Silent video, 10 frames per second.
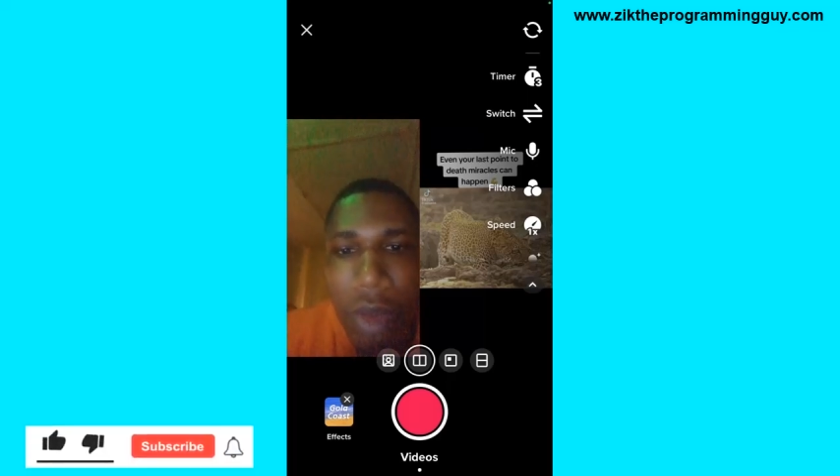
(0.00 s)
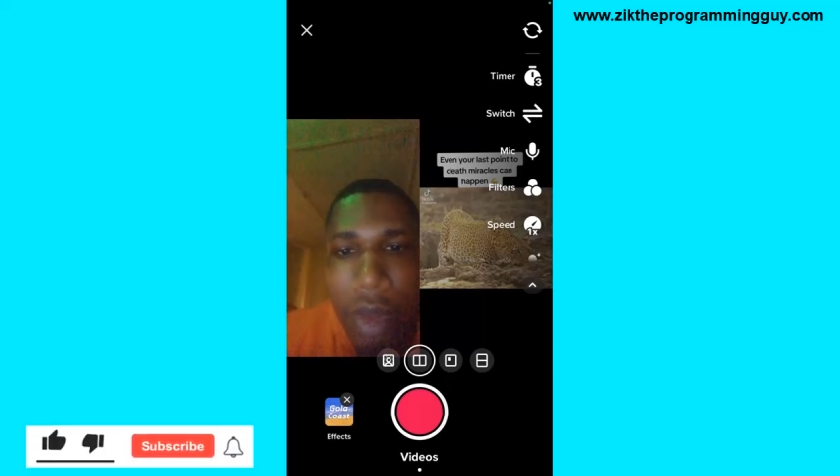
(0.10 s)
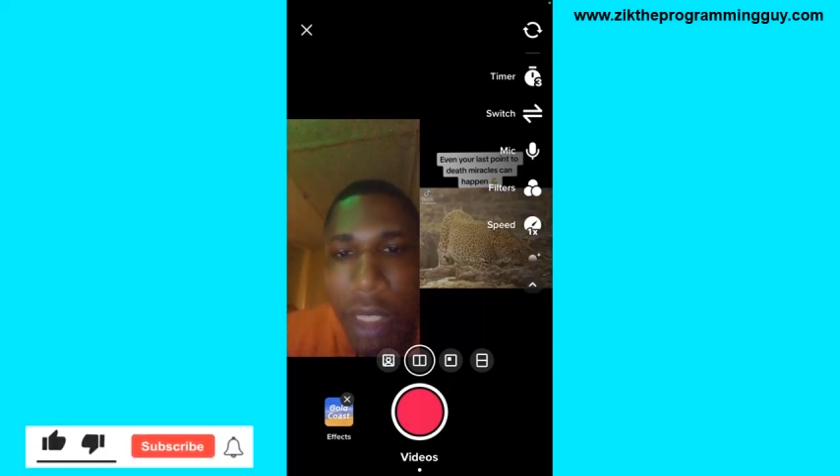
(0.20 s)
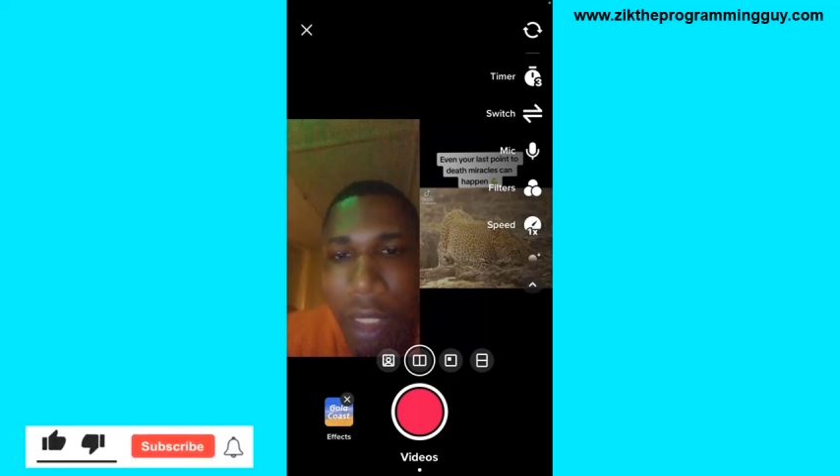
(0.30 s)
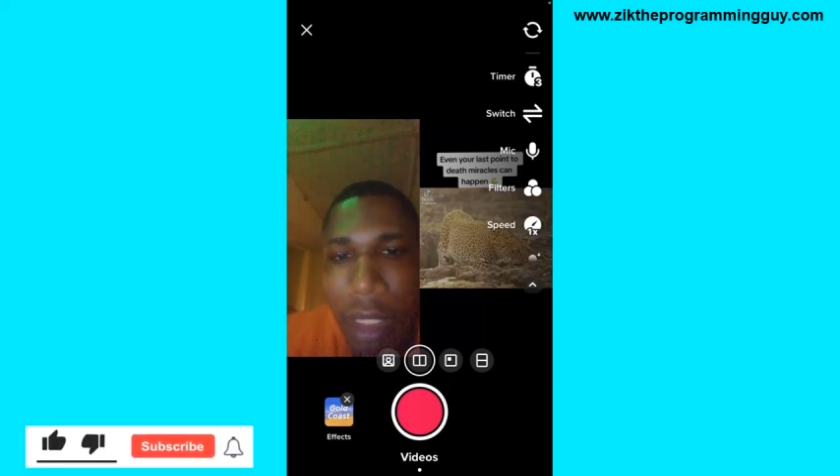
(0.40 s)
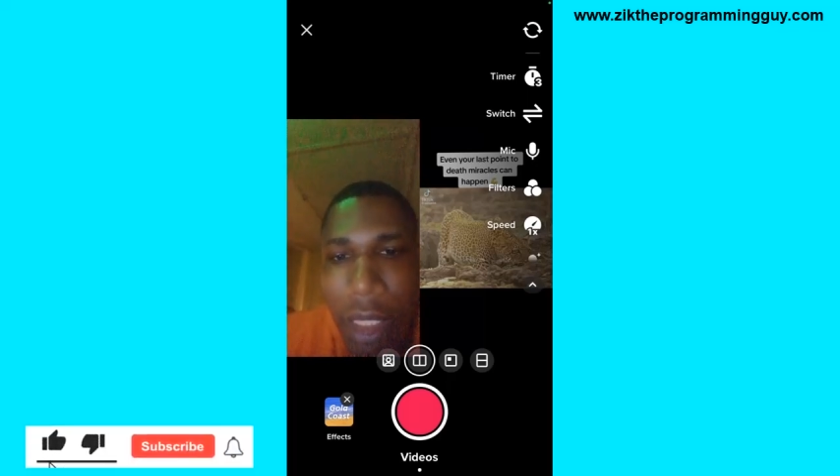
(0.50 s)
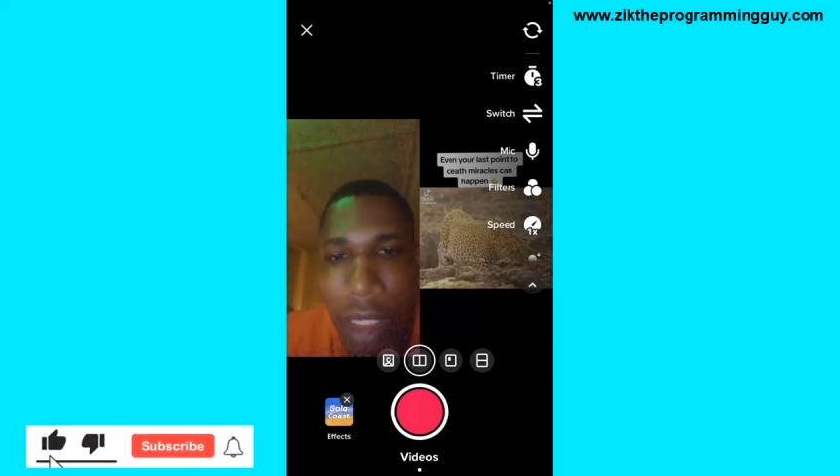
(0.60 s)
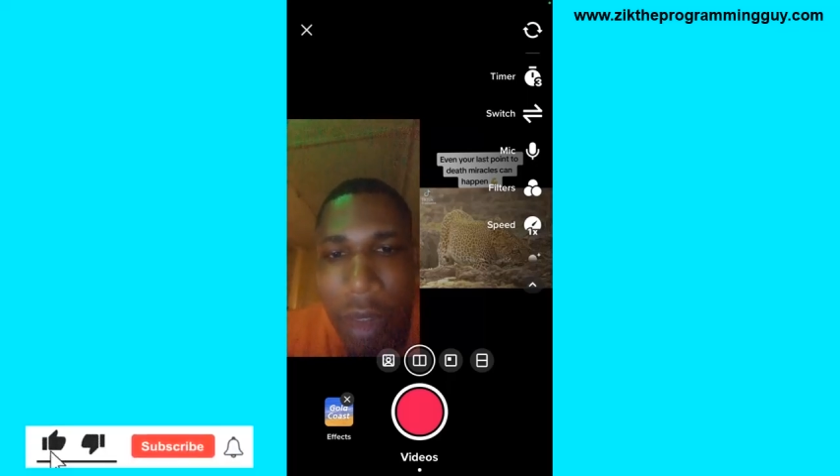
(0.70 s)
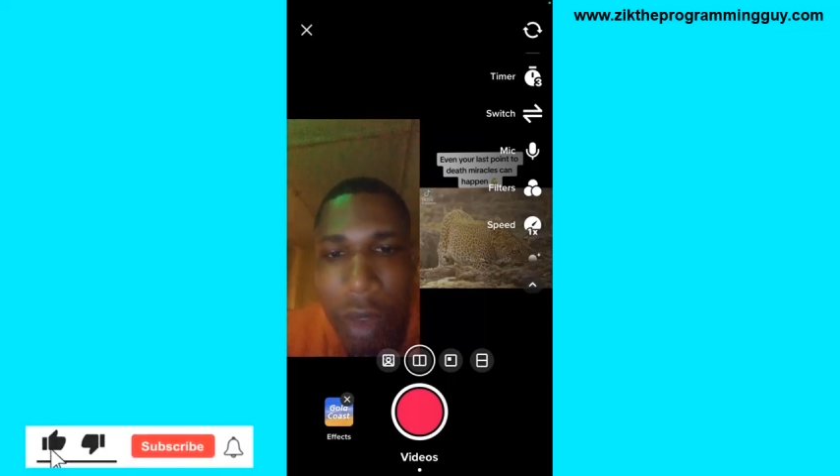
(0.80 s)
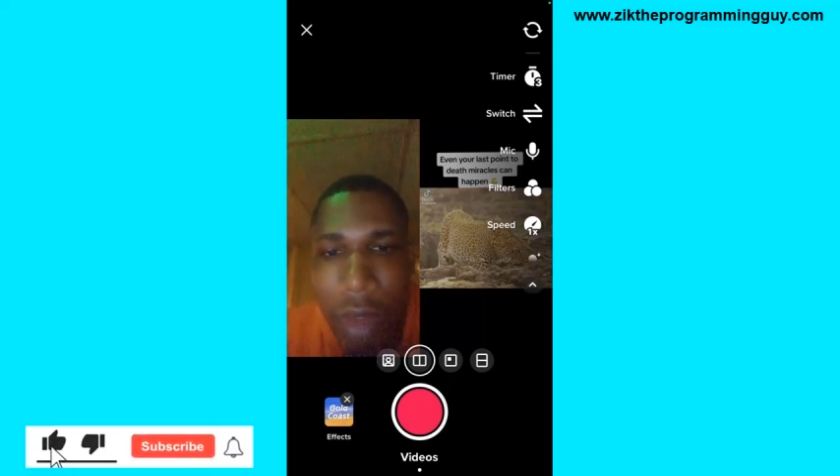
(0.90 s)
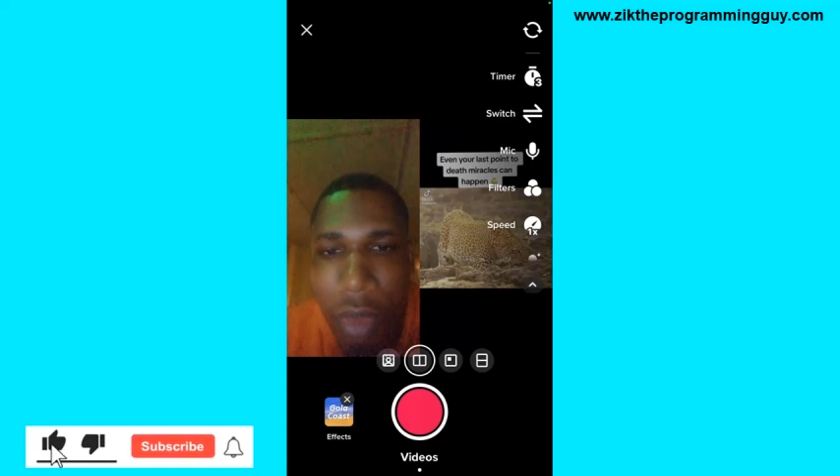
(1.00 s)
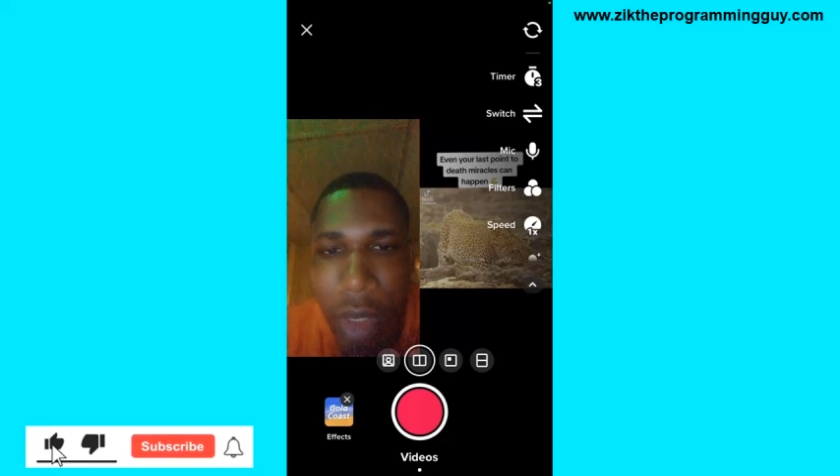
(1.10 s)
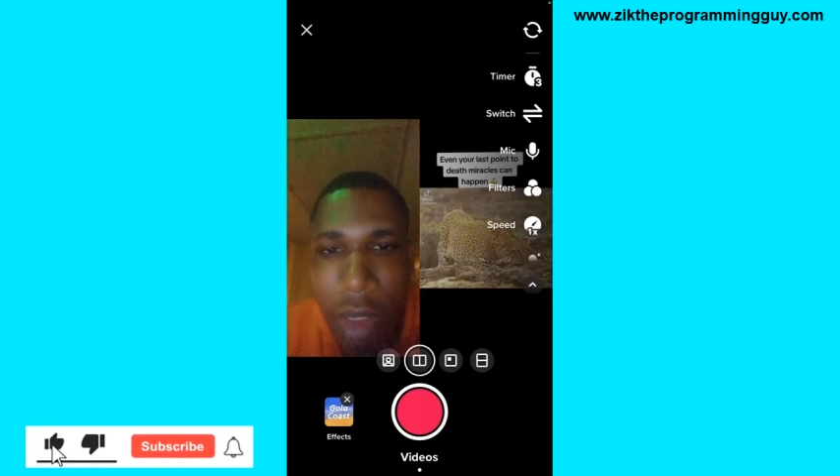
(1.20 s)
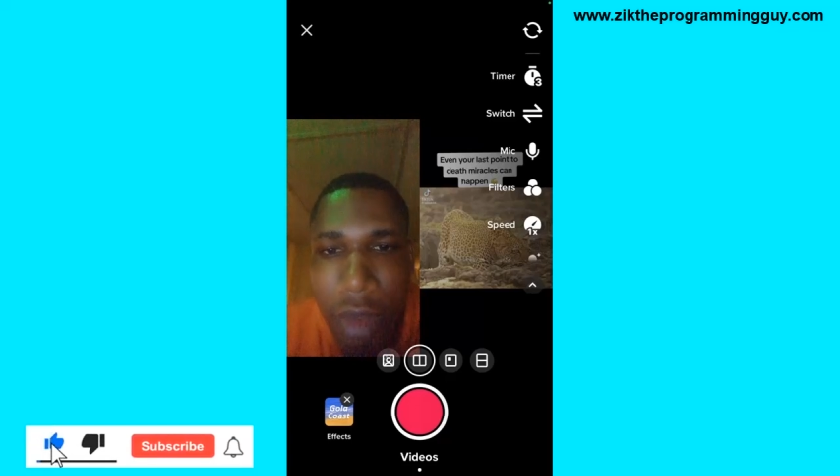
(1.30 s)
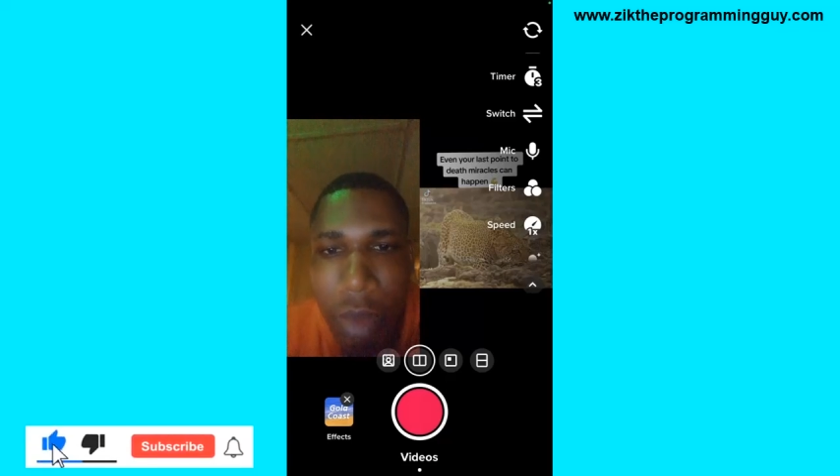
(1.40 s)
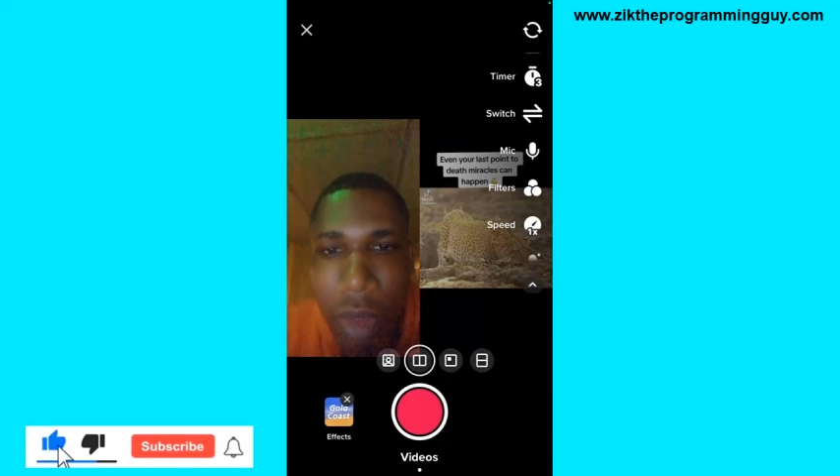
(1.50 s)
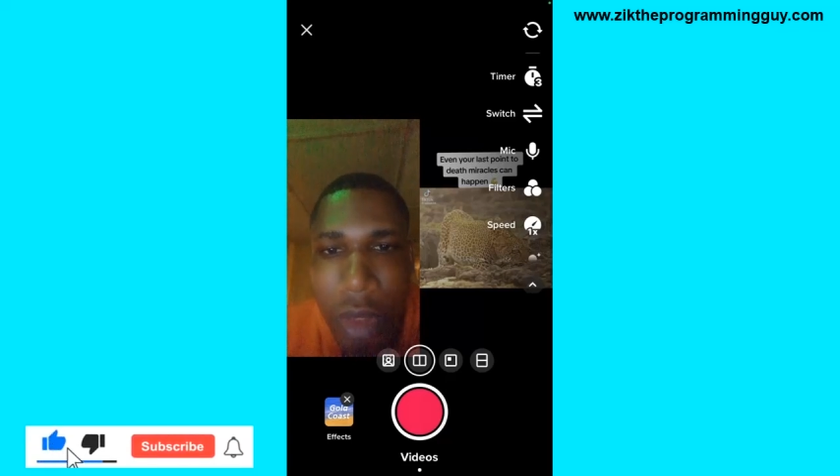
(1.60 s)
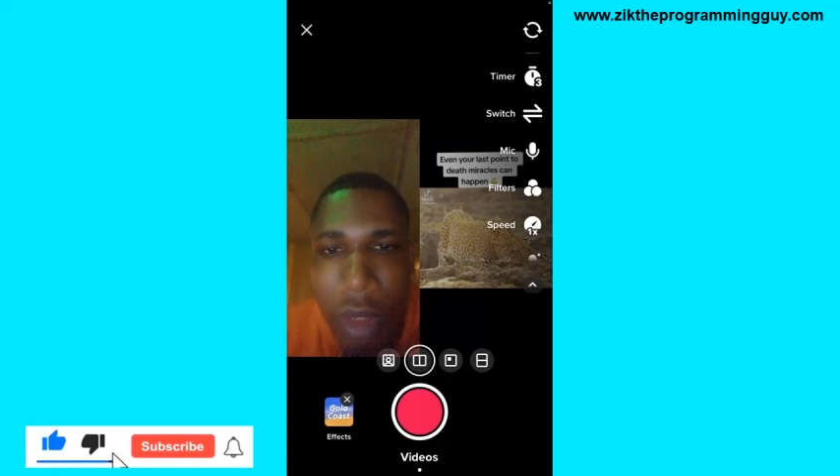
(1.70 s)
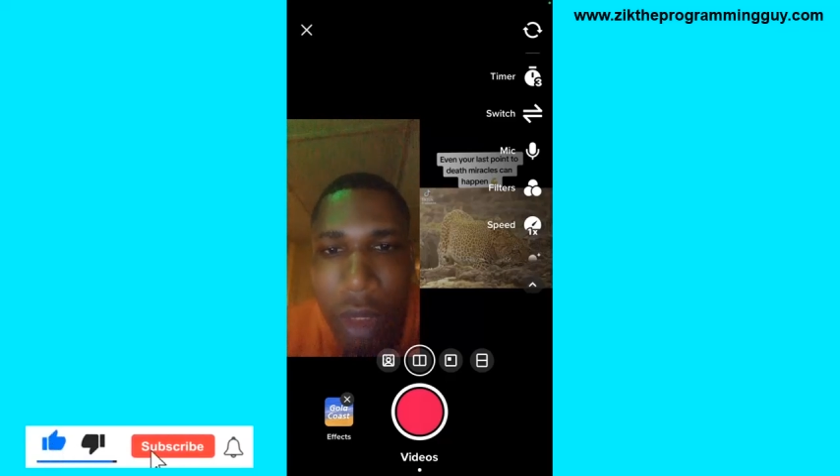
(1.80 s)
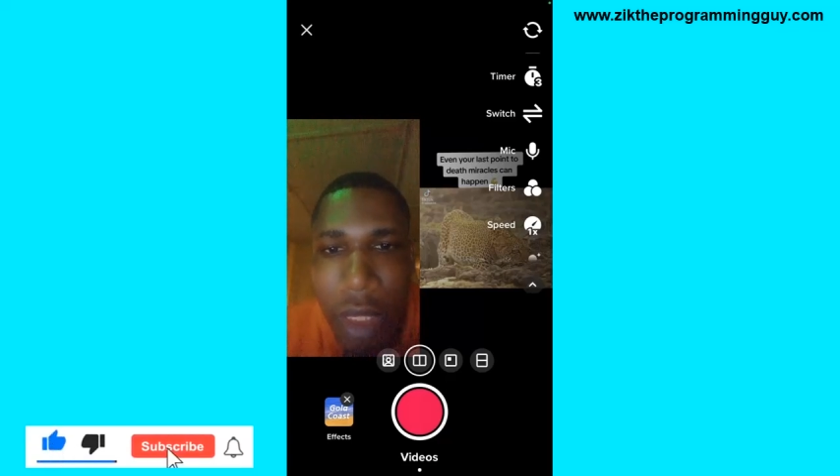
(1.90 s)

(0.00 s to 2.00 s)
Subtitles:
go ahead and click on the record button,